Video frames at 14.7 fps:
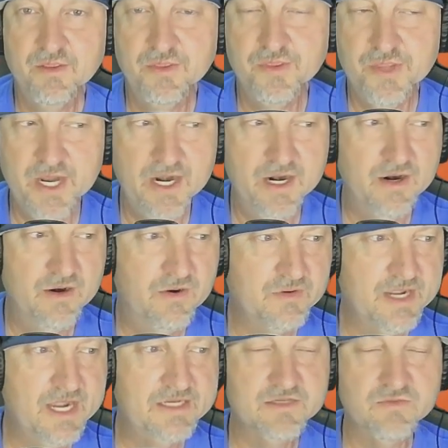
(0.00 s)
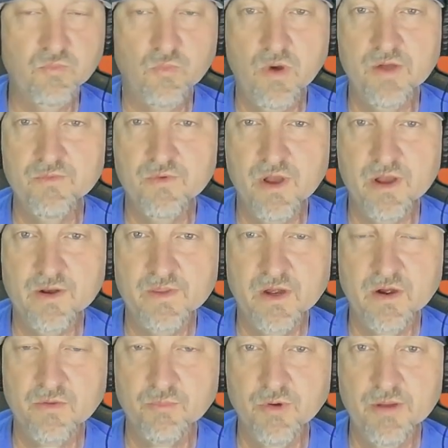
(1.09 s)
there. Okay, just one run on
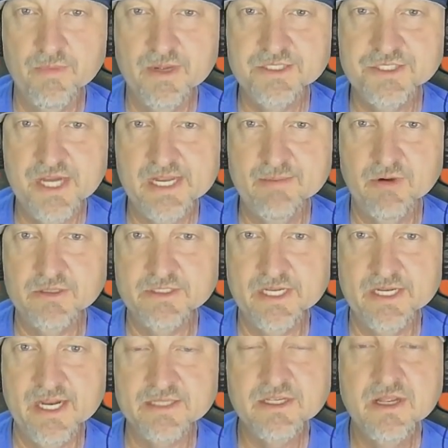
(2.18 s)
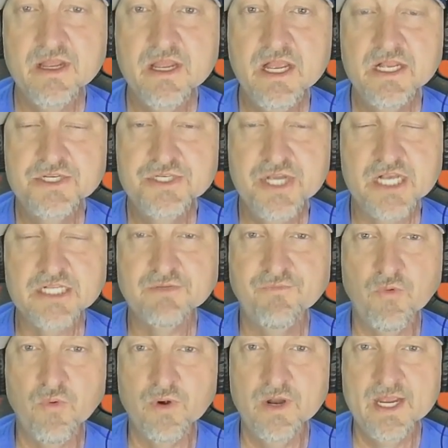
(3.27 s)
the home run by jdmartinez, just
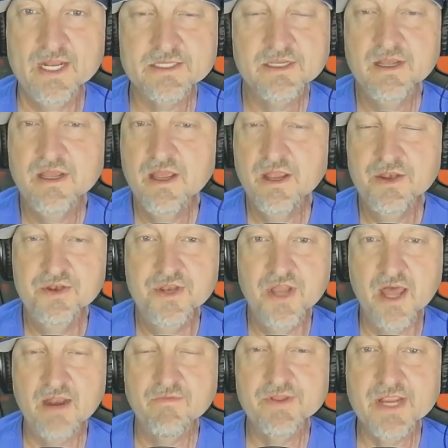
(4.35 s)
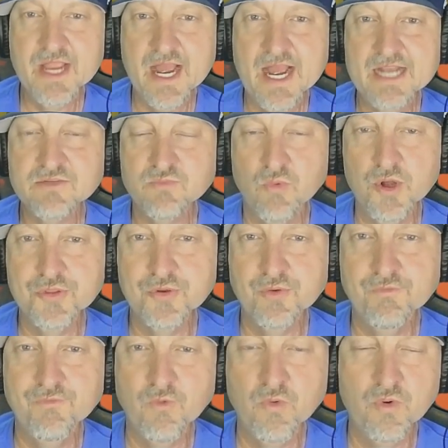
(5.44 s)
four hits. None of the guys
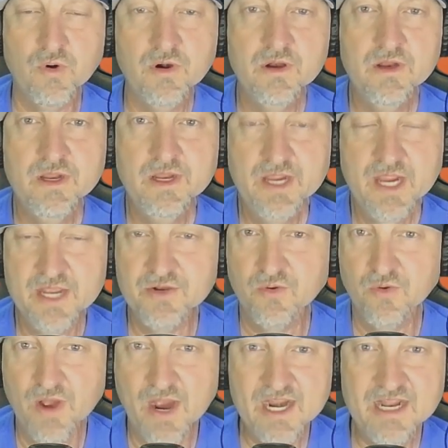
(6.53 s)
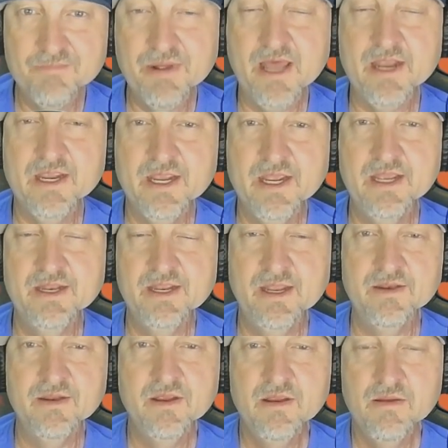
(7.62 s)
1-4 in your lineup had a hit,
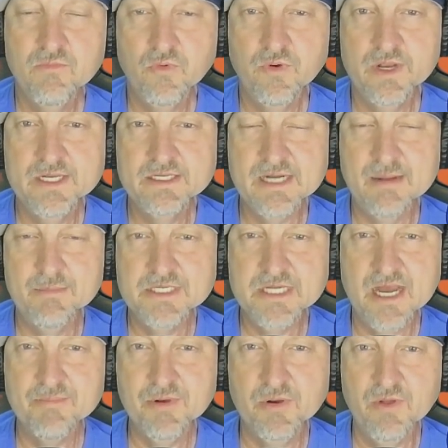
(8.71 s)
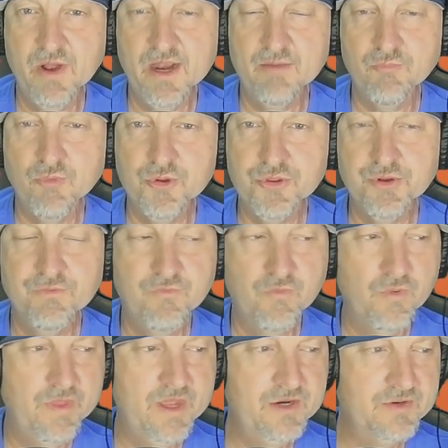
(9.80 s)
and boy, anytime the top of your lineup
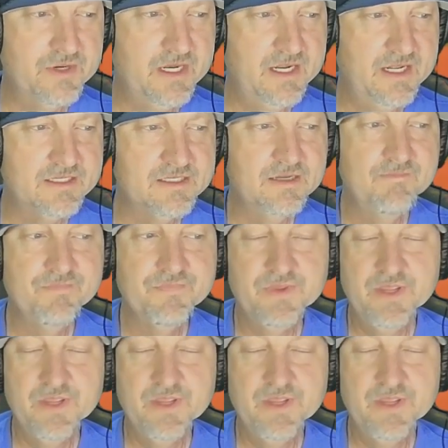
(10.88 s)
1-4 they don't get hits,